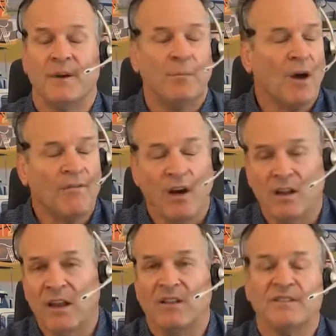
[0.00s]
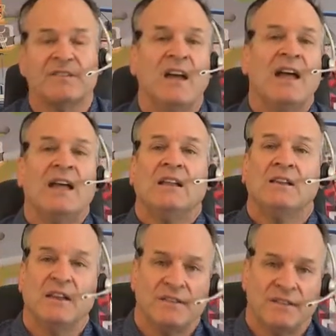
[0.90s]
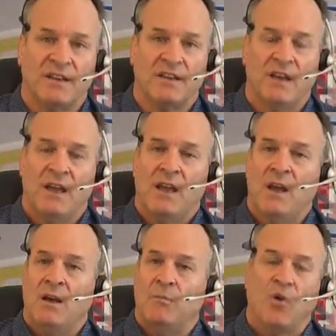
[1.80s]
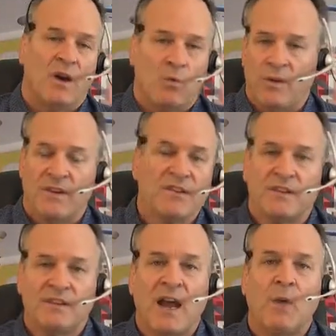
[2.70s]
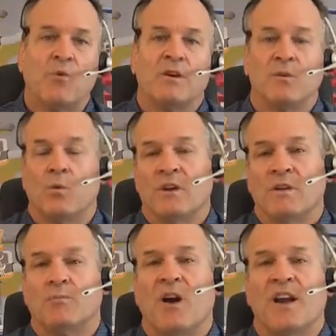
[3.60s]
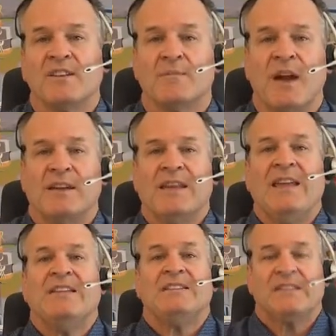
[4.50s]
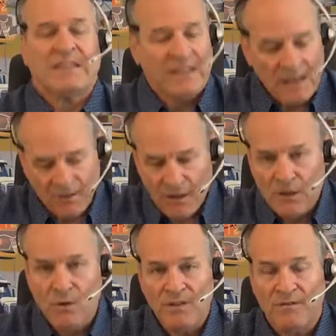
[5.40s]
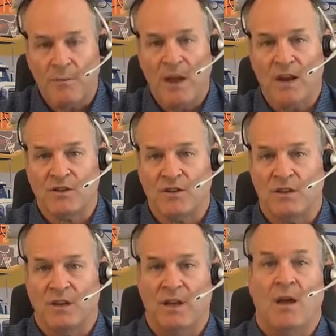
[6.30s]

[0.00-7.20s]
Above all else, listen boy, when there's a time when, when your prospect is giving you information,